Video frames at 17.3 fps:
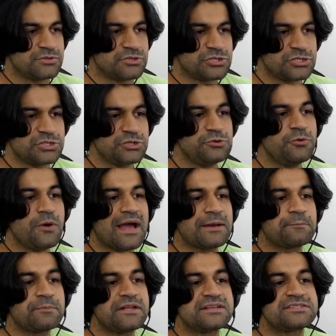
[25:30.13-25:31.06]

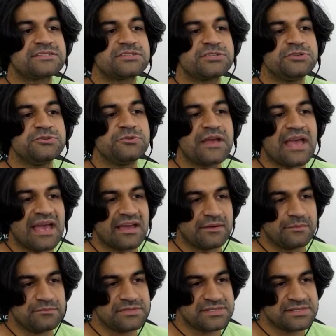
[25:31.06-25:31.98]
2n plus 2
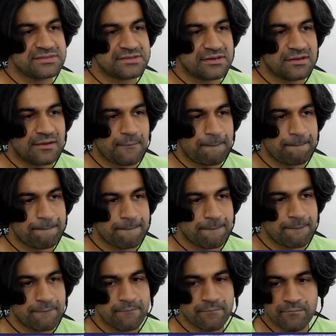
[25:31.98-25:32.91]
games
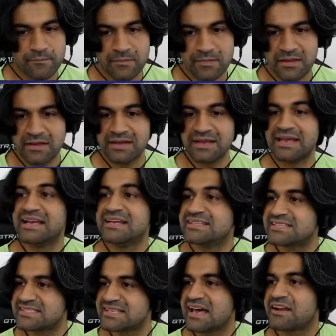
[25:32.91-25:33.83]

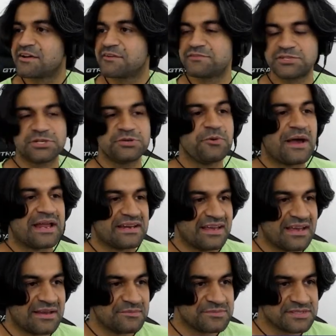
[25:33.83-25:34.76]
instead of 2n
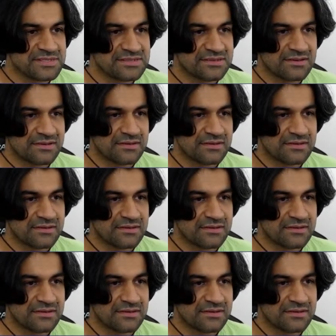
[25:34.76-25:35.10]
games?